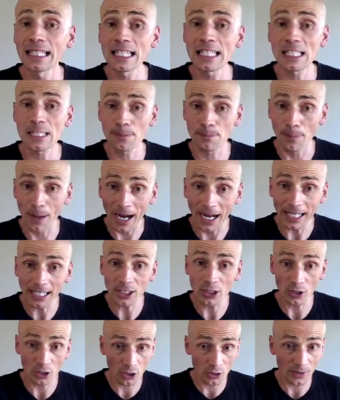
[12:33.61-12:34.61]

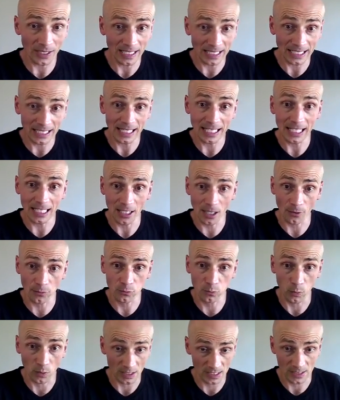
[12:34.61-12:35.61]
despite your critically ill
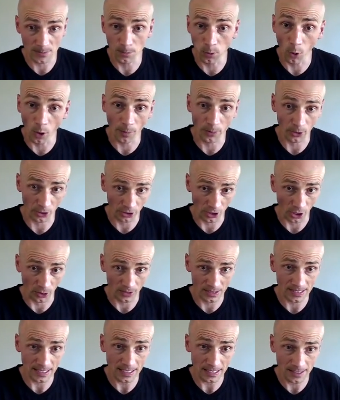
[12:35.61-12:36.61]
loved one's poor
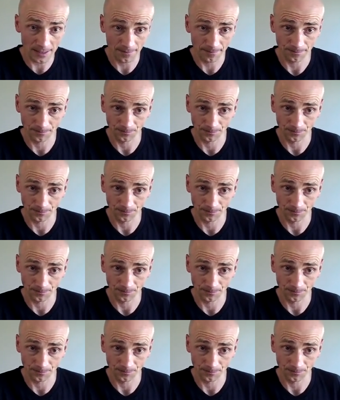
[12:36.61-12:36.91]
prognosis?